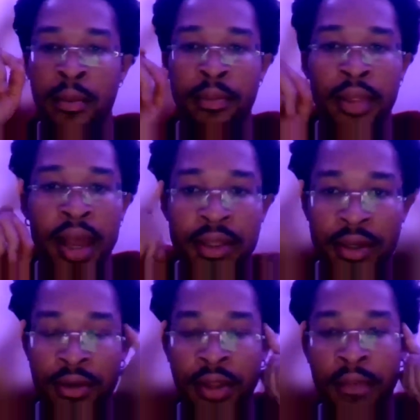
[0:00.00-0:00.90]

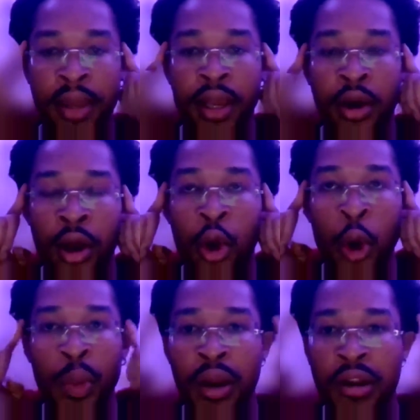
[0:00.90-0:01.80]
May God
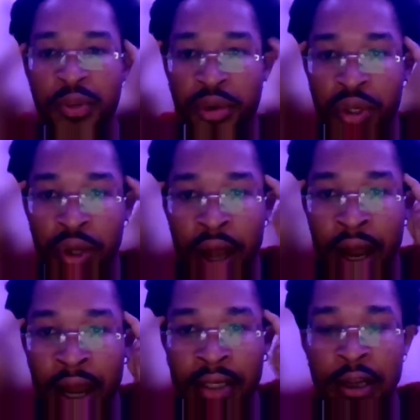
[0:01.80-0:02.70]
open our spiritual
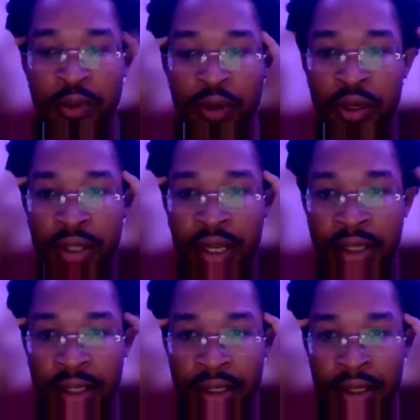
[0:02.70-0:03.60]
eyes, our spiritual
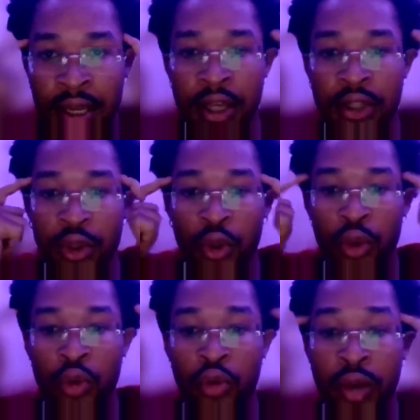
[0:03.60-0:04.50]
senses,
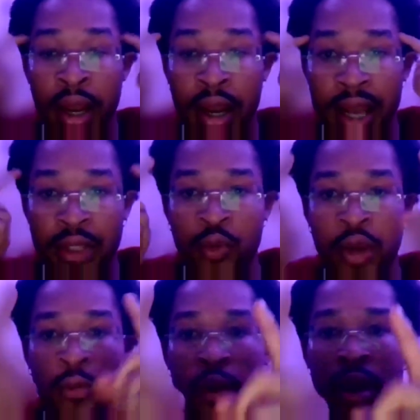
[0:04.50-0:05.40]
to realize
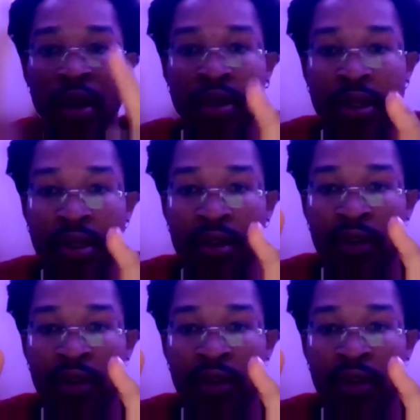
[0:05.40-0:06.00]
when we are in a season of